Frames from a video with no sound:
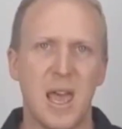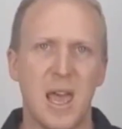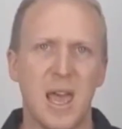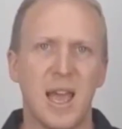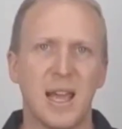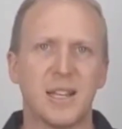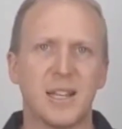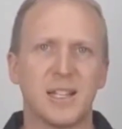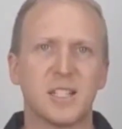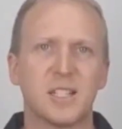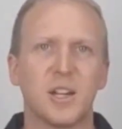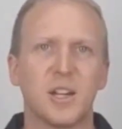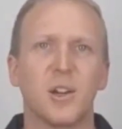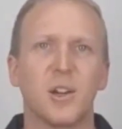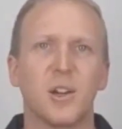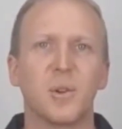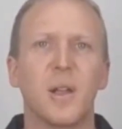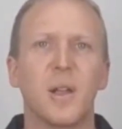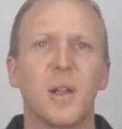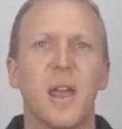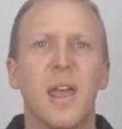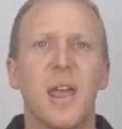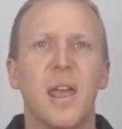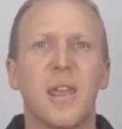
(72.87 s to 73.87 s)
And so
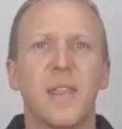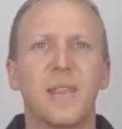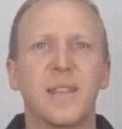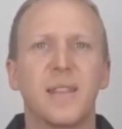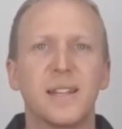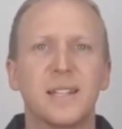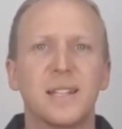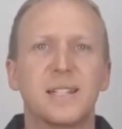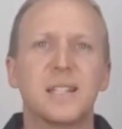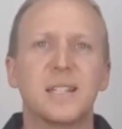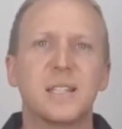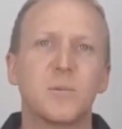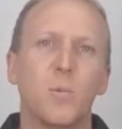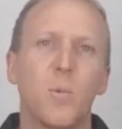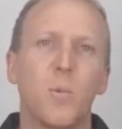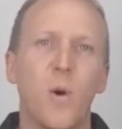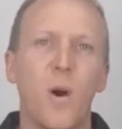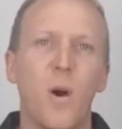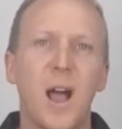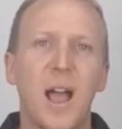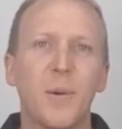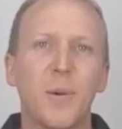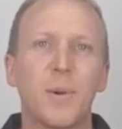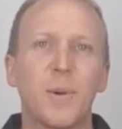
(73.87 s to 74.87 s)
this is
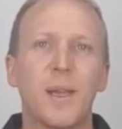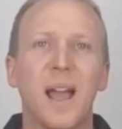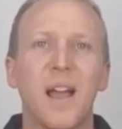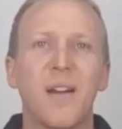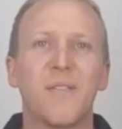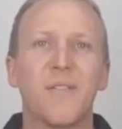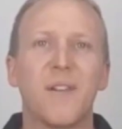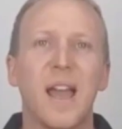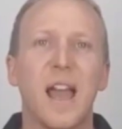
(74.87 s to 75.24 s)
why we have